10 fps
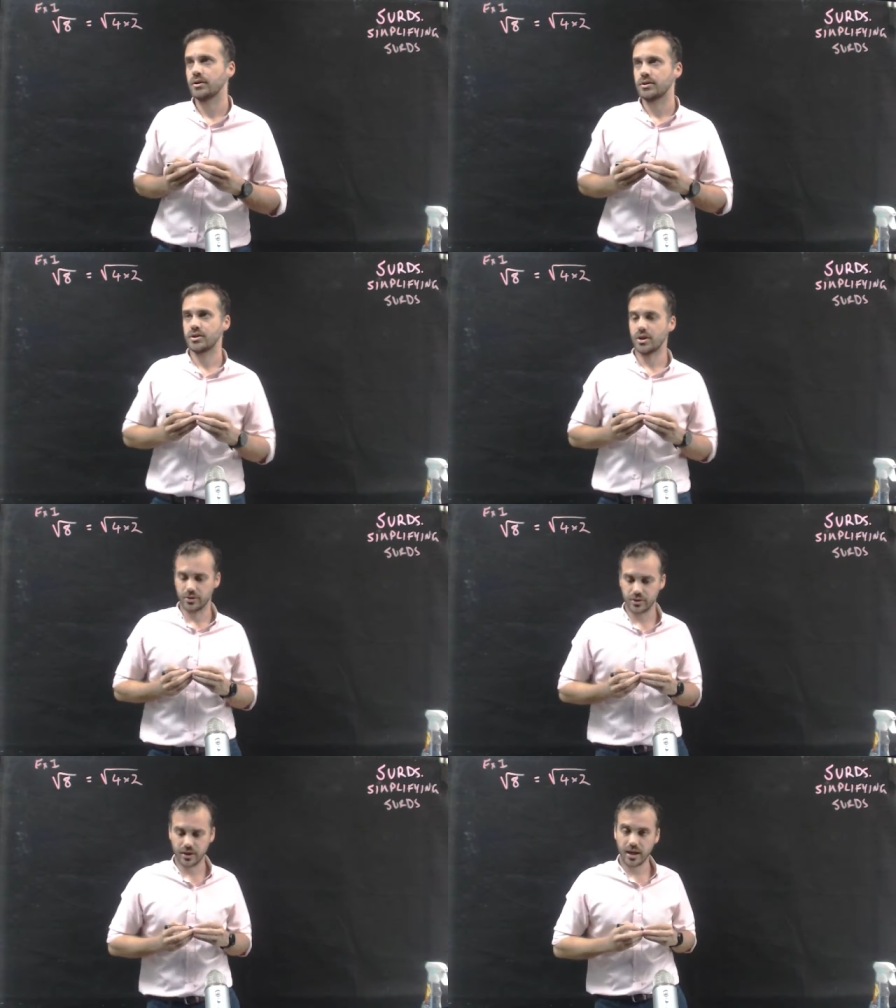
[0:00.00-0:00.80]

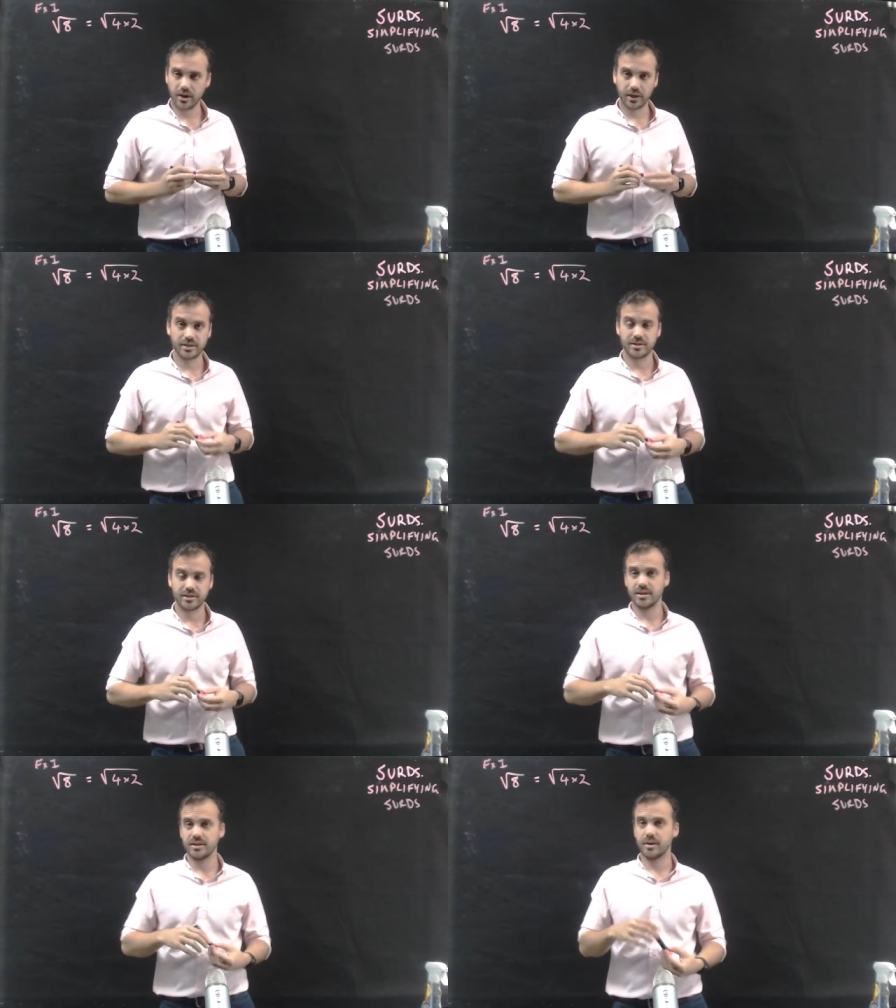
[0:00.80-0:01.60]
So, now I can
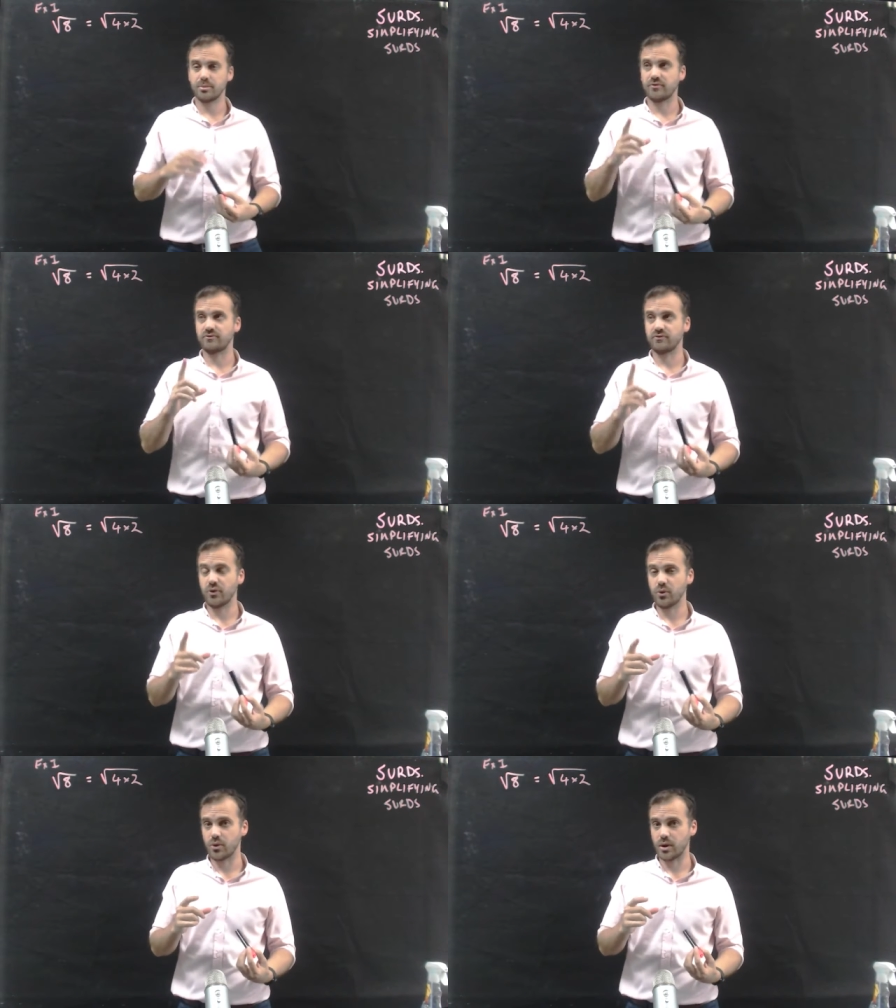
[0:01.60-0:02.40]
see the number
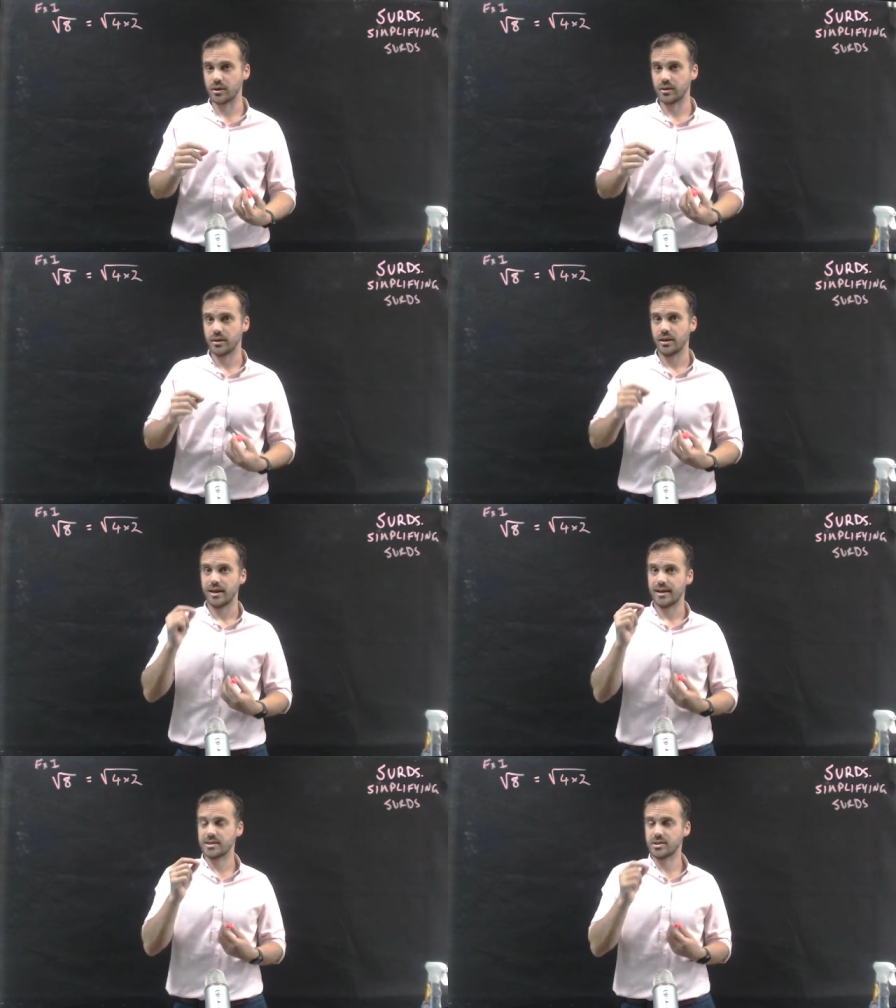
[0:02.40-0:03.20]
4
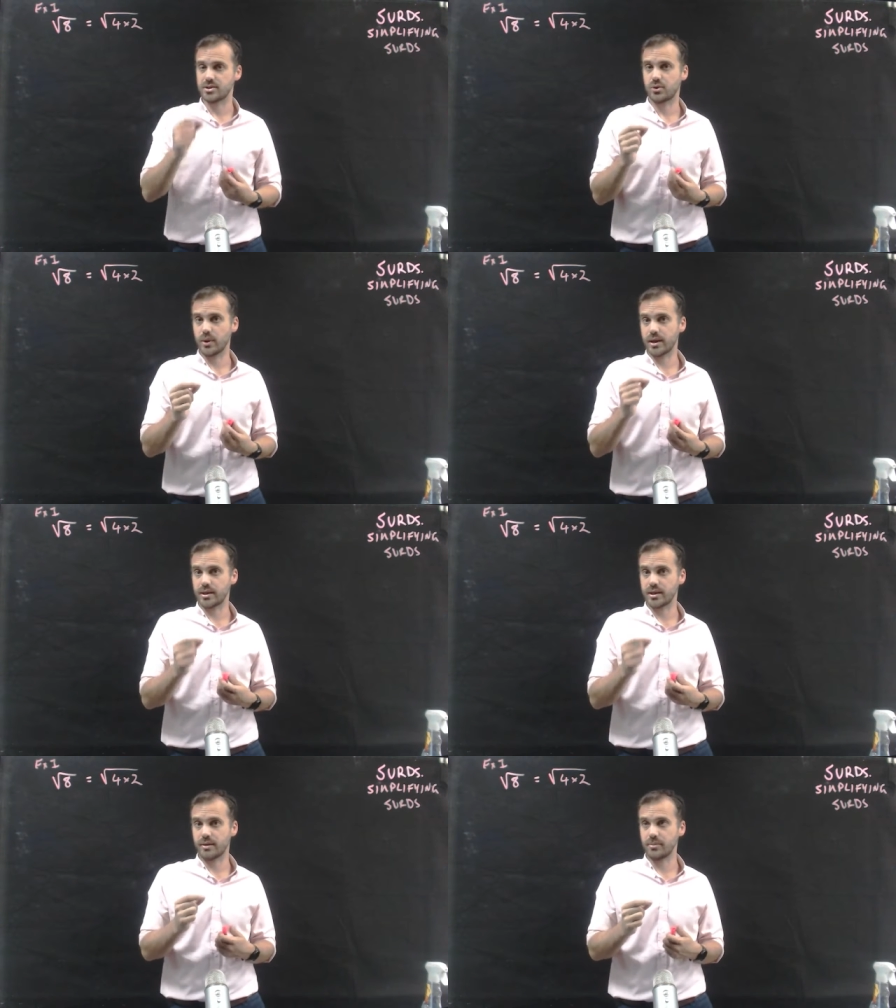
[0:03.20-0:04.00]
is a square
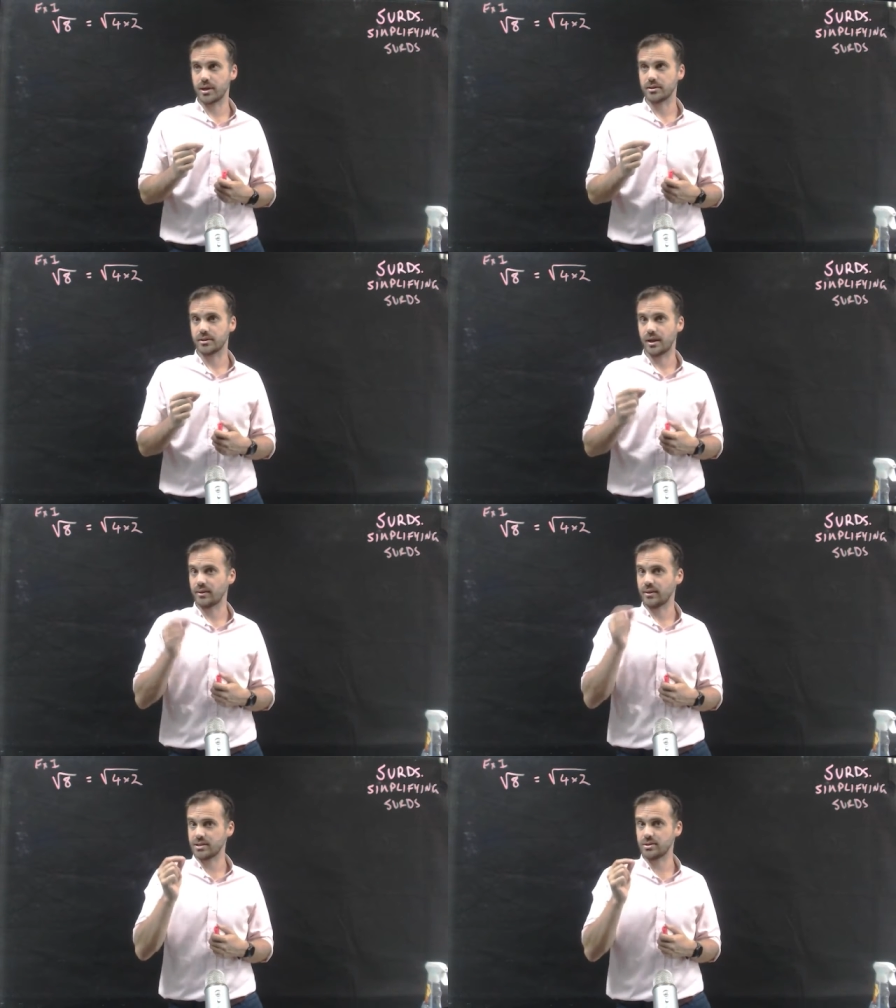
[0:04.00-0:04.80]
number,
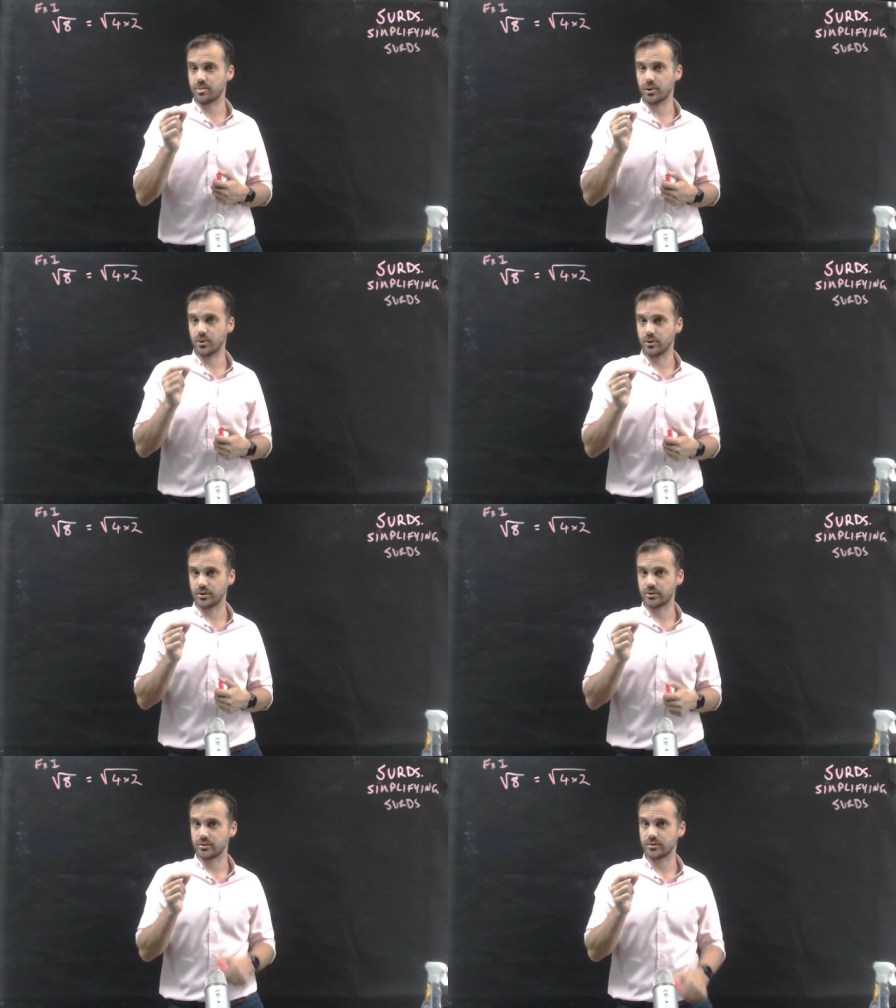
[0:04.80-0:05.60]
and that's
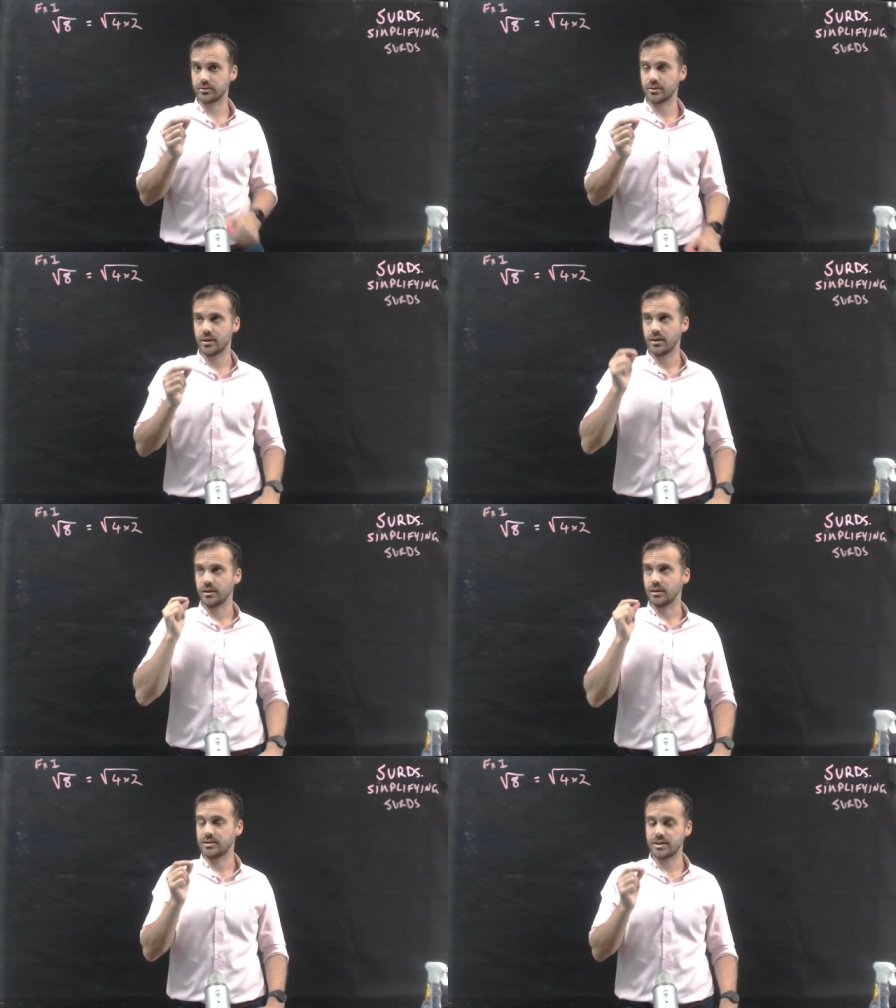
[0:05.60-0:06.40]
important.
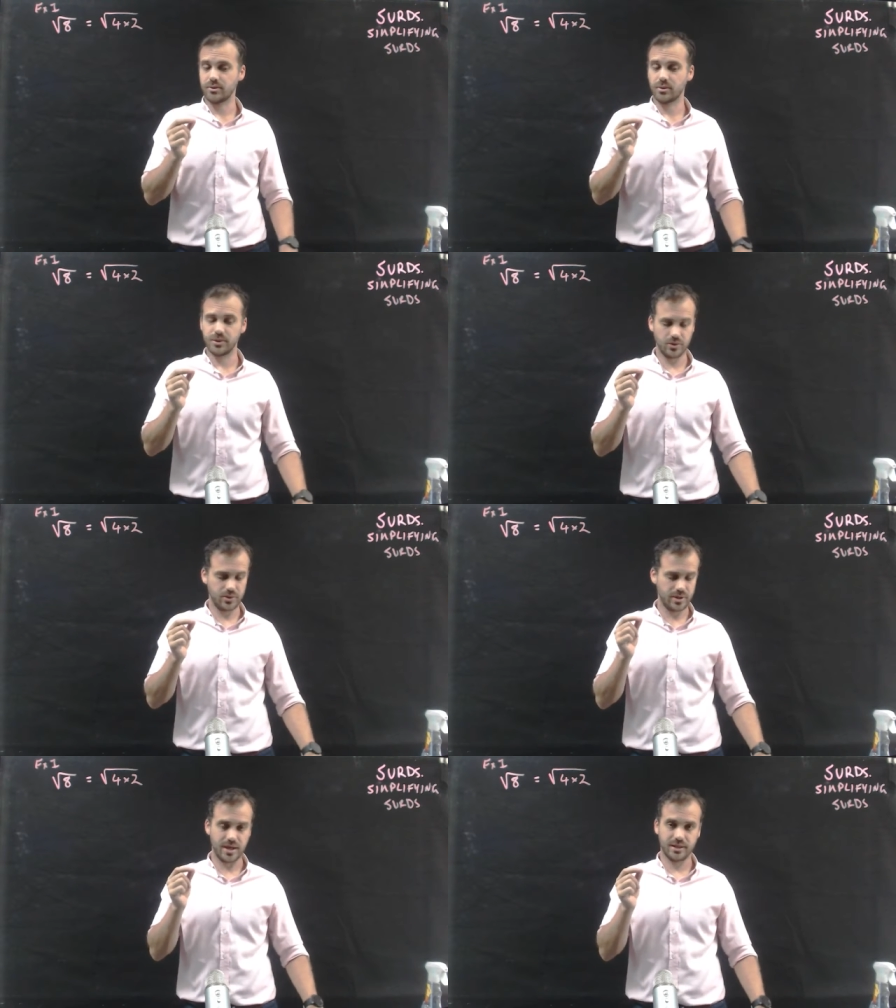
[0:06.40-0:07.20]
Let's see what we do
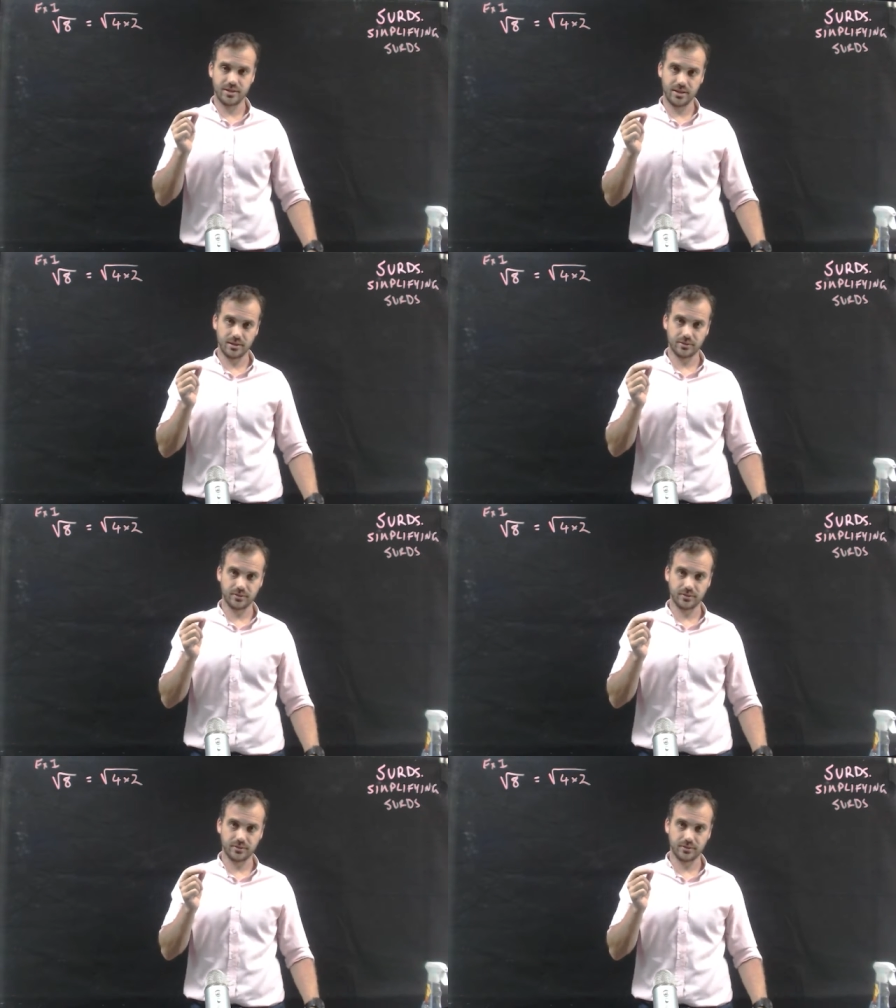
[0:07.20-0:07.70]
next here.